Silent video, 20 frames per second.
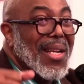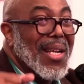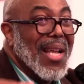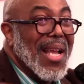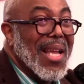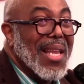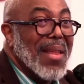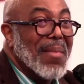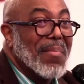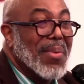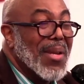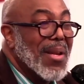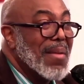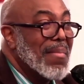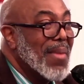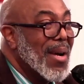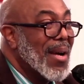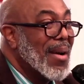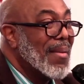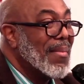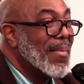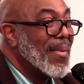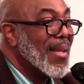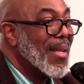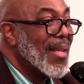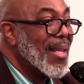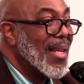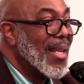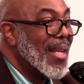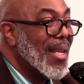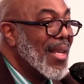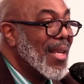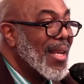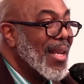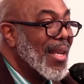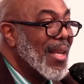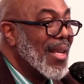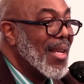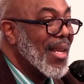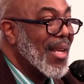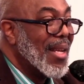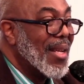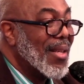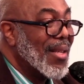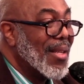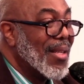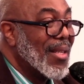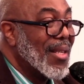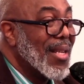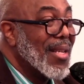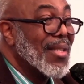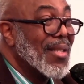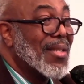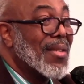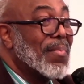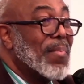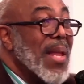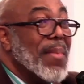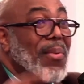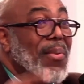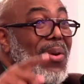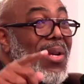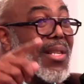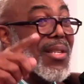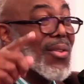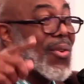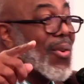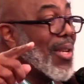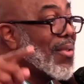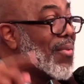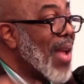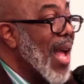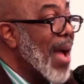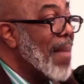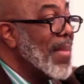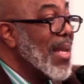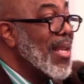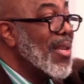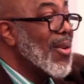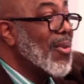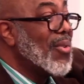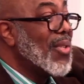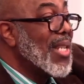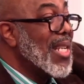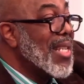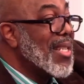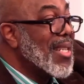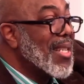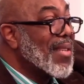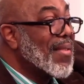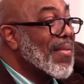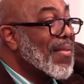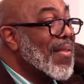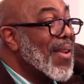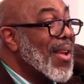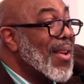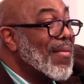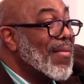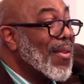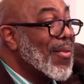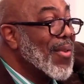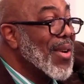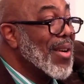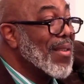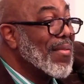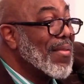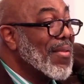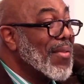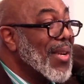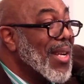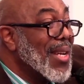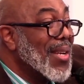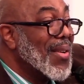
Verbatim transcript: And they put them up. There's people in this audience, but how many know Jesus for real, for real?